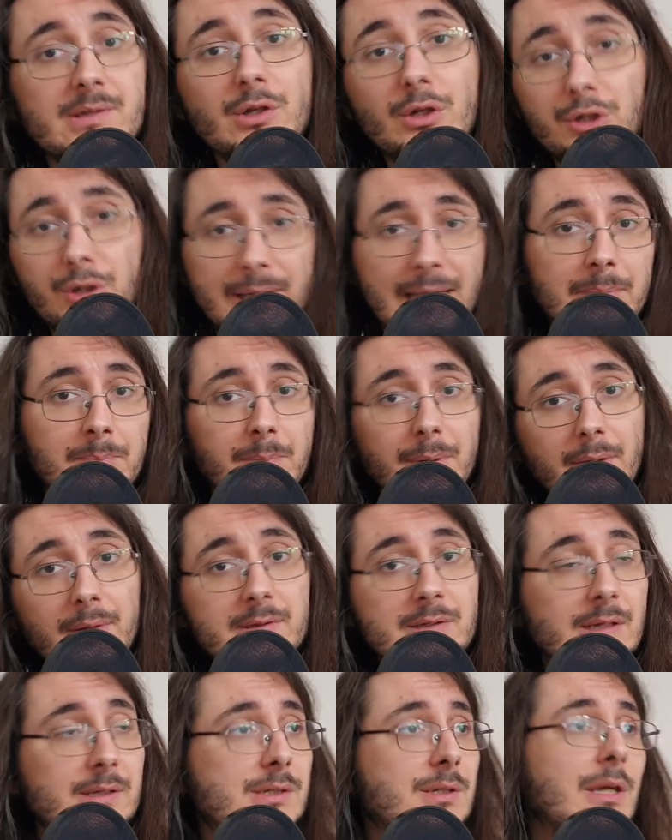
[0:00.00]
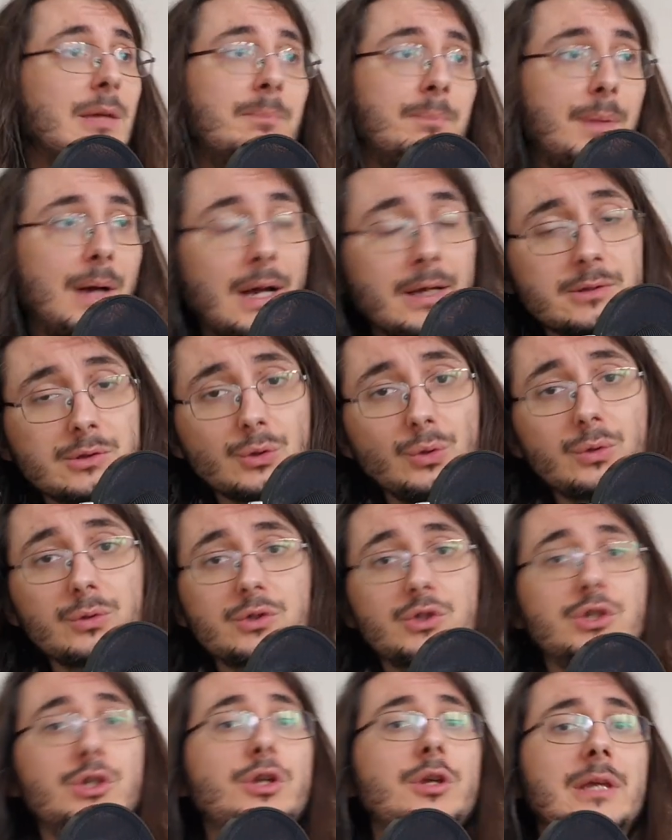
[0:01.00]
So you can build this in
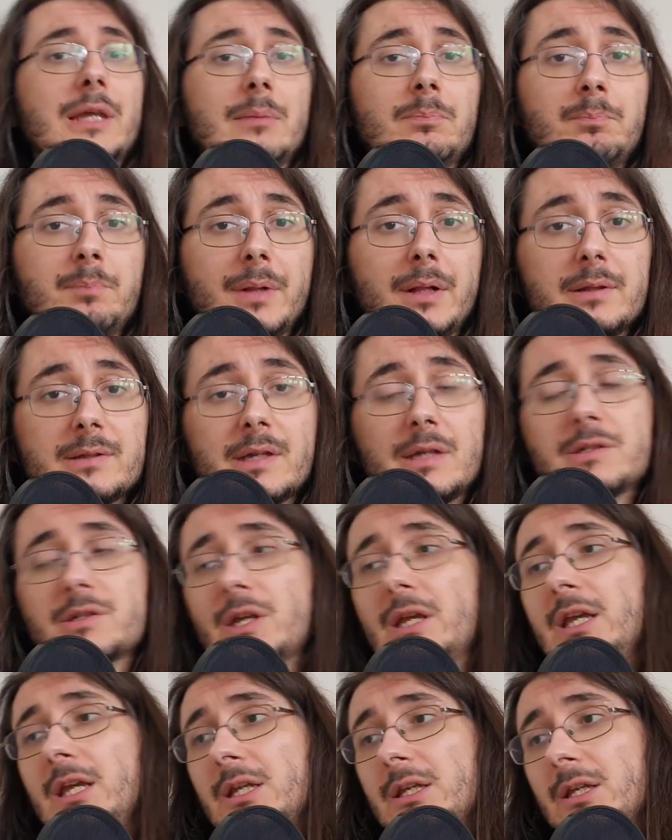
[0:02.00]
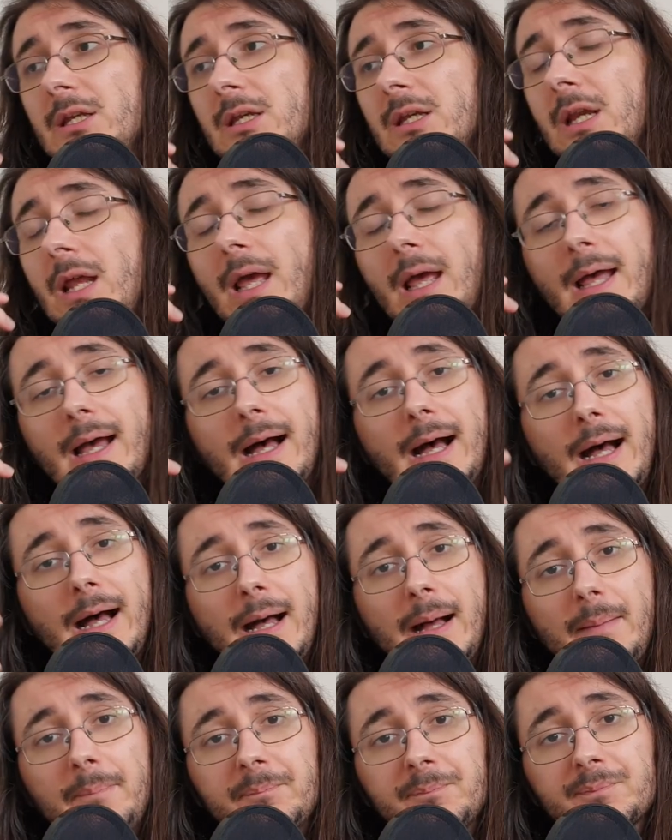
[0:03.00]
PyTorch, you can build it in
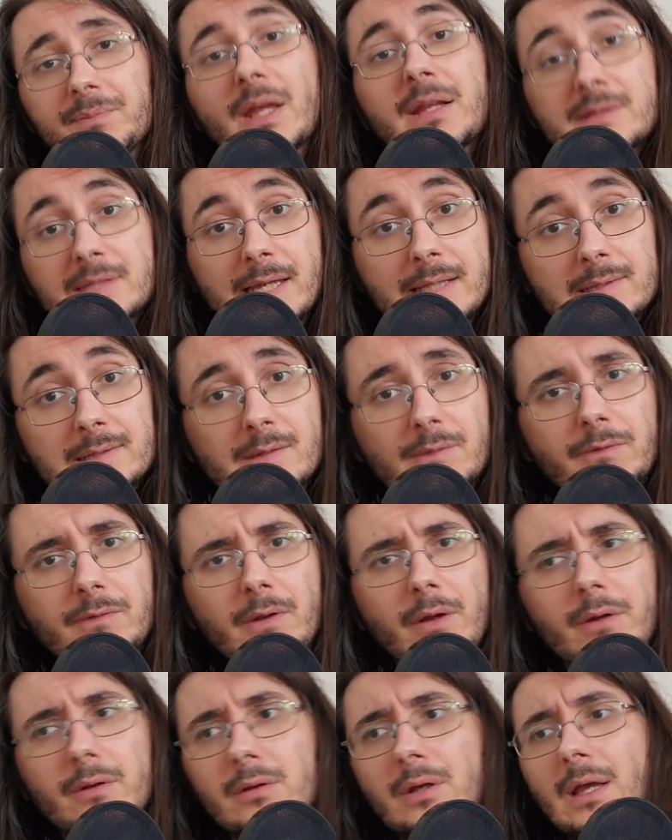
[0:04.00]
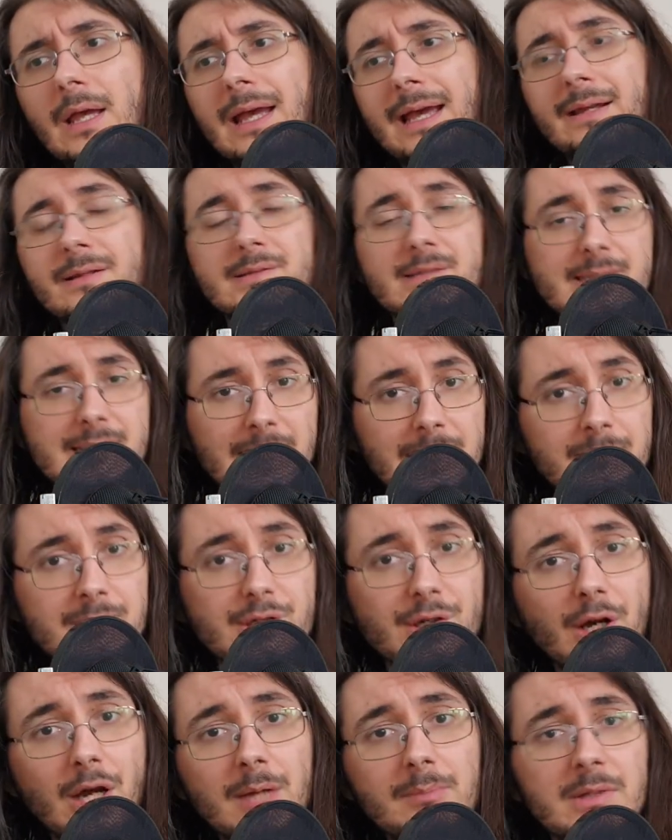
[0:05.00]
um, TensorFlow. And at the same
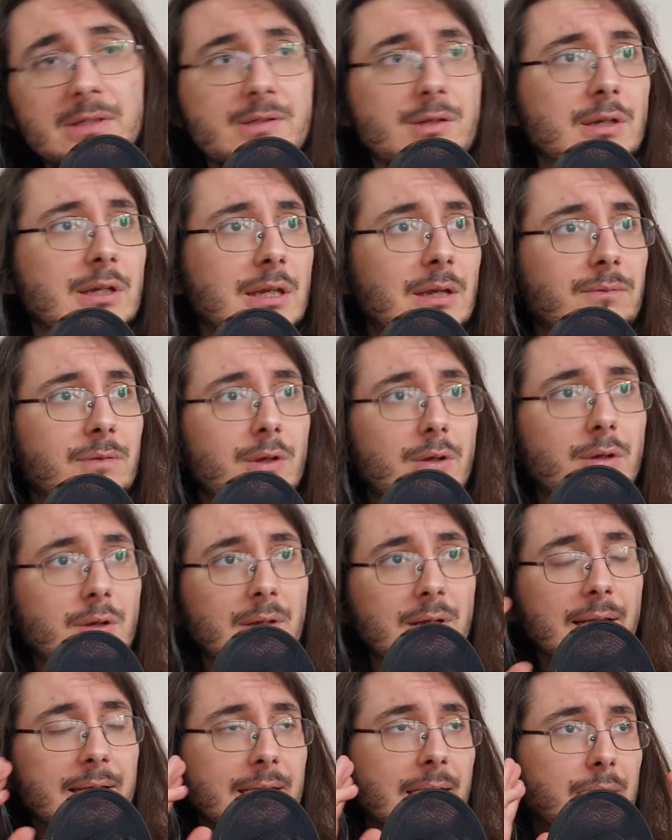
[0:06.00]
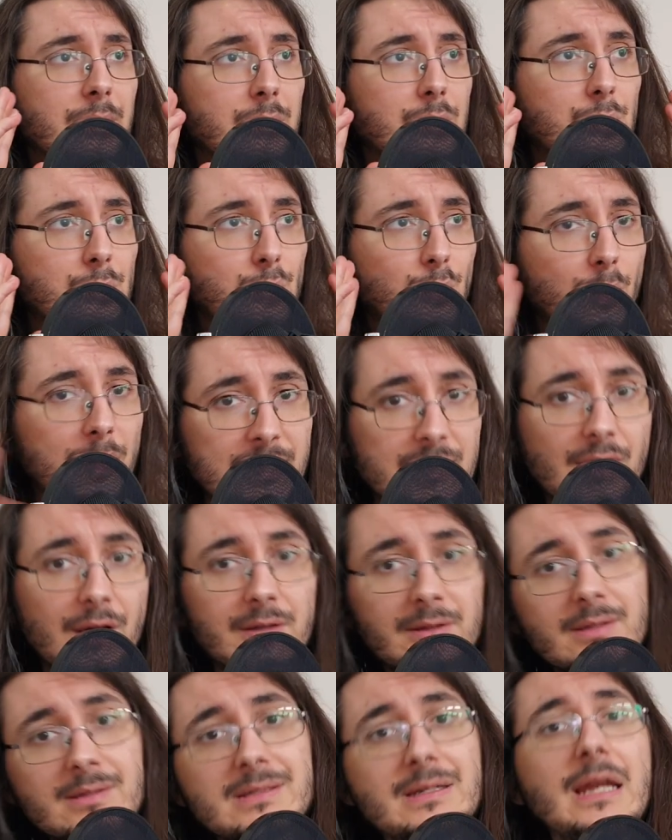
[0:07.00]
time, it's going to give you like a great
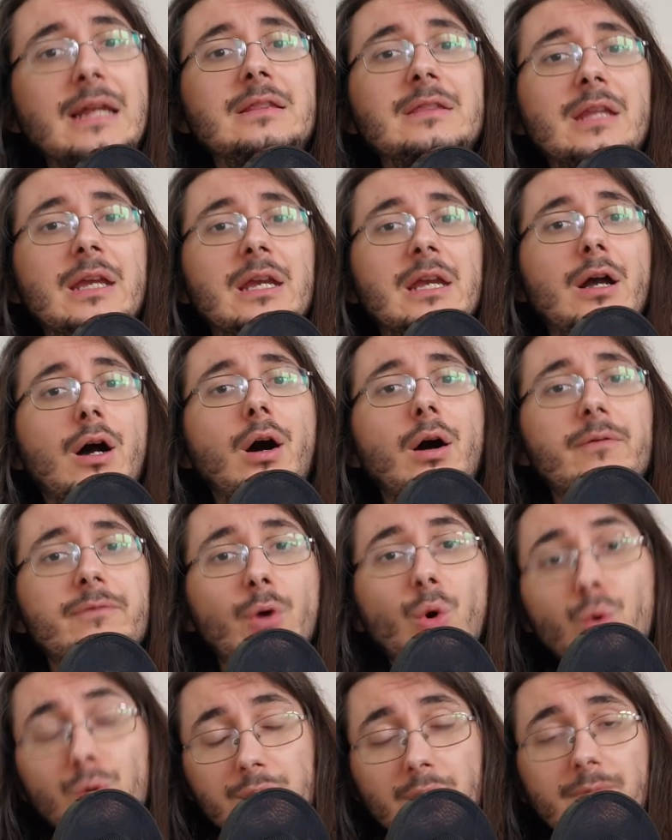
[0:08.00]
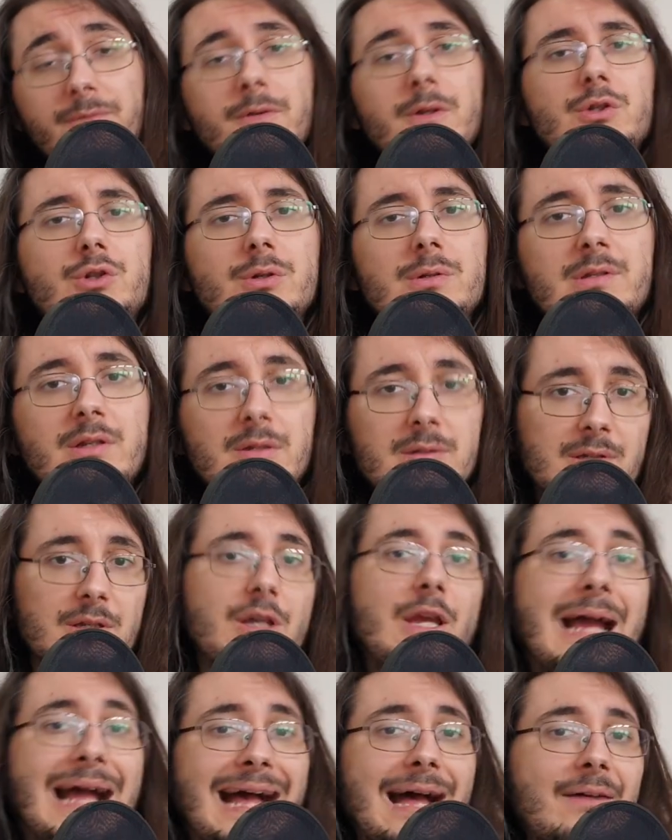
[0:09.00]
understanding of audio features because
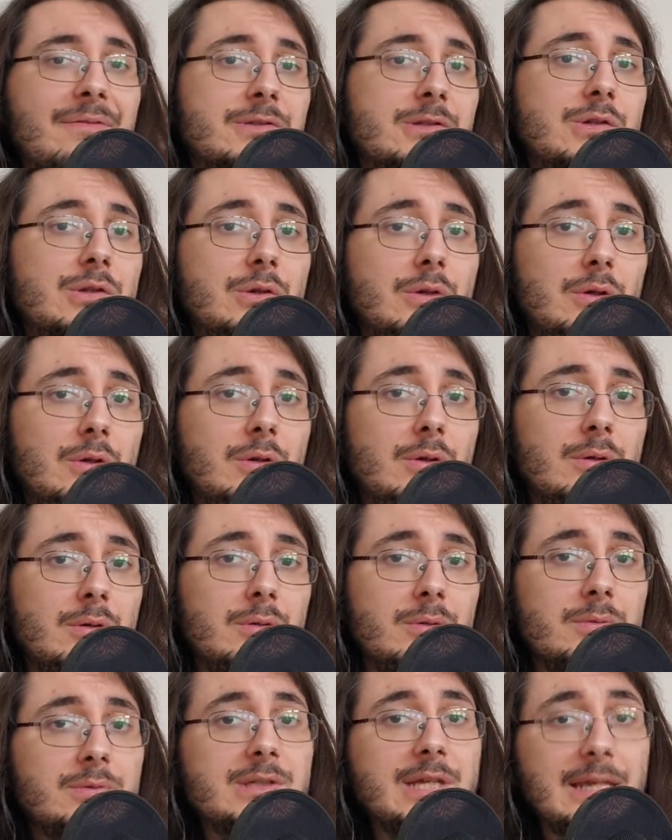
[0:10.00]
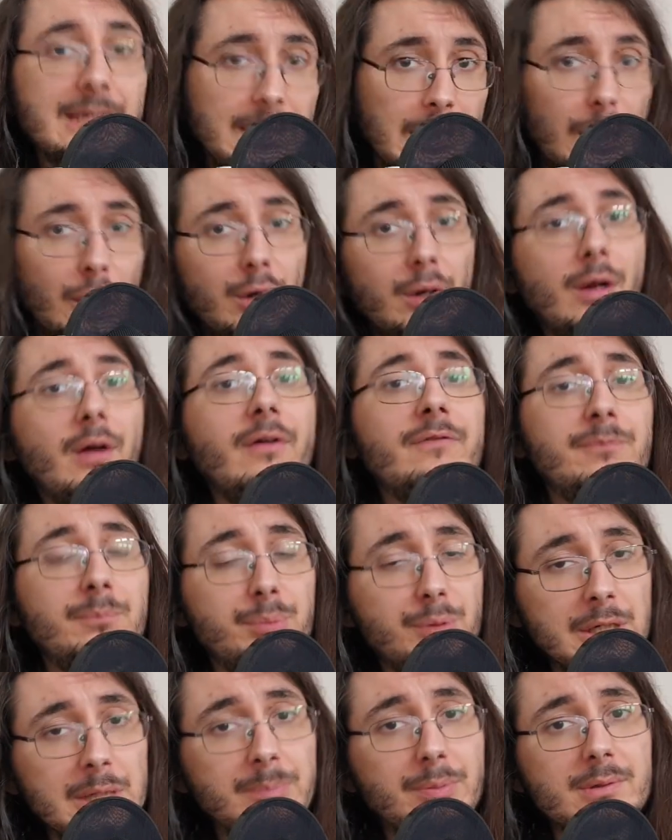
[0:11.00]
you have to take care of
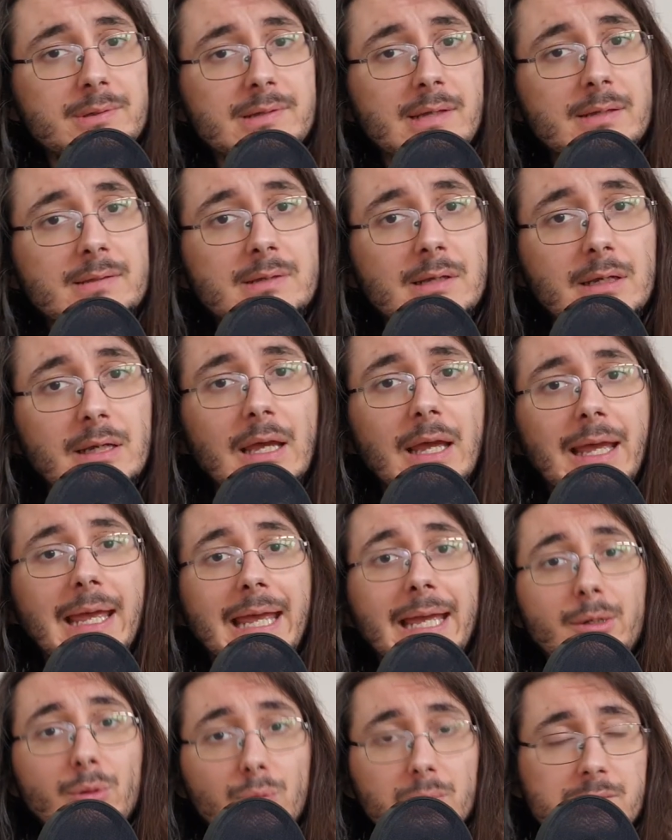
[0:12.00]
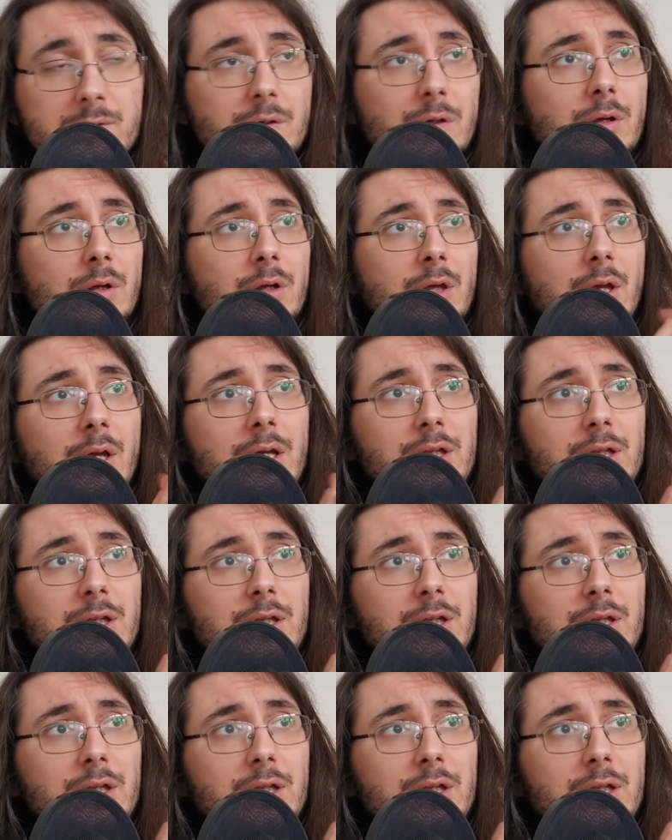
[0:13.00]
pre-processing. And also